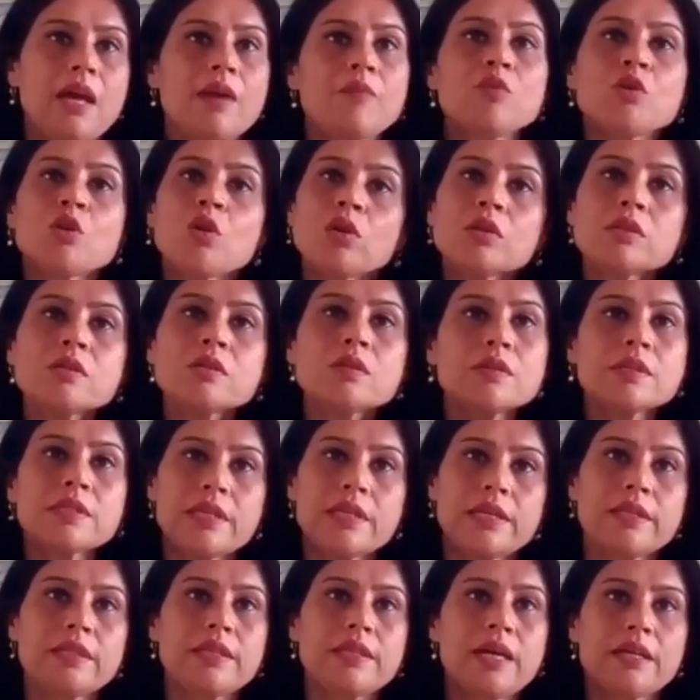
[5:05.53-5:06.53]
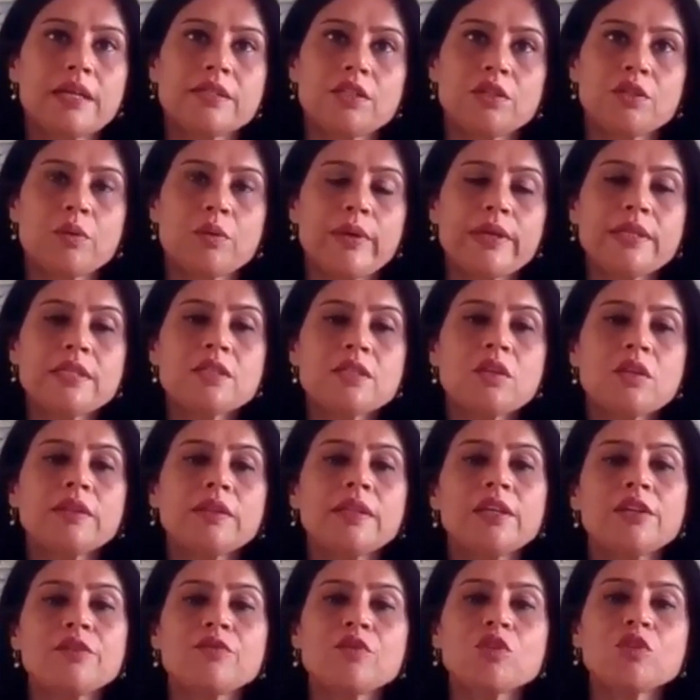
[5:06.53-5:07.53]
I would also say that, you know, it's
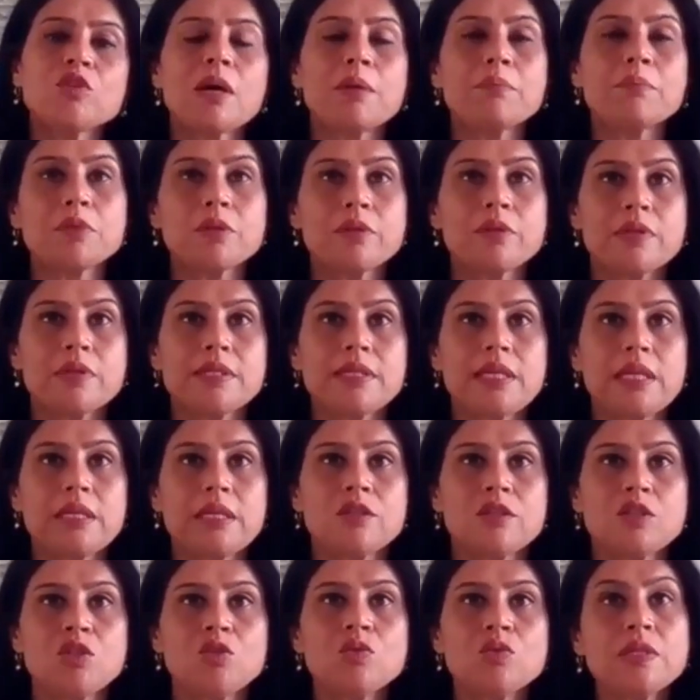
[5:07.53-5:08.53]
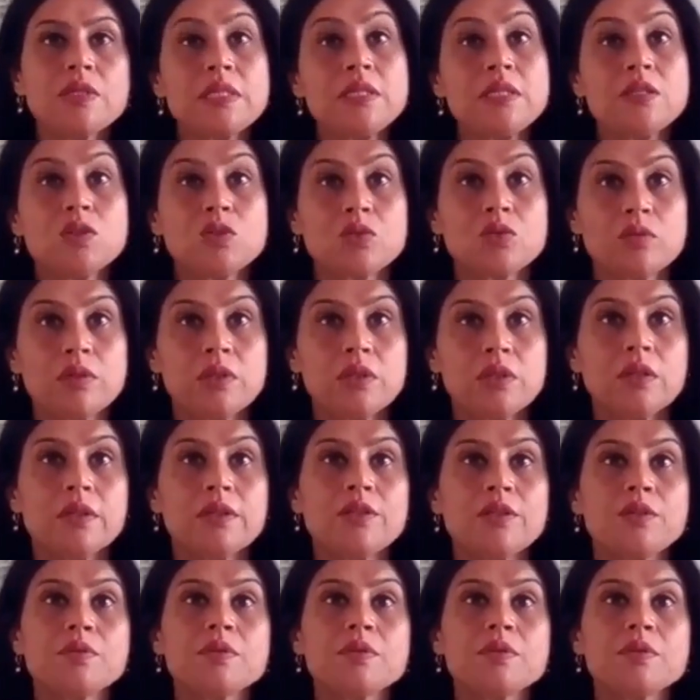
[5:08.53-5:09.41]
not that if you come to this sector, you cease to learn,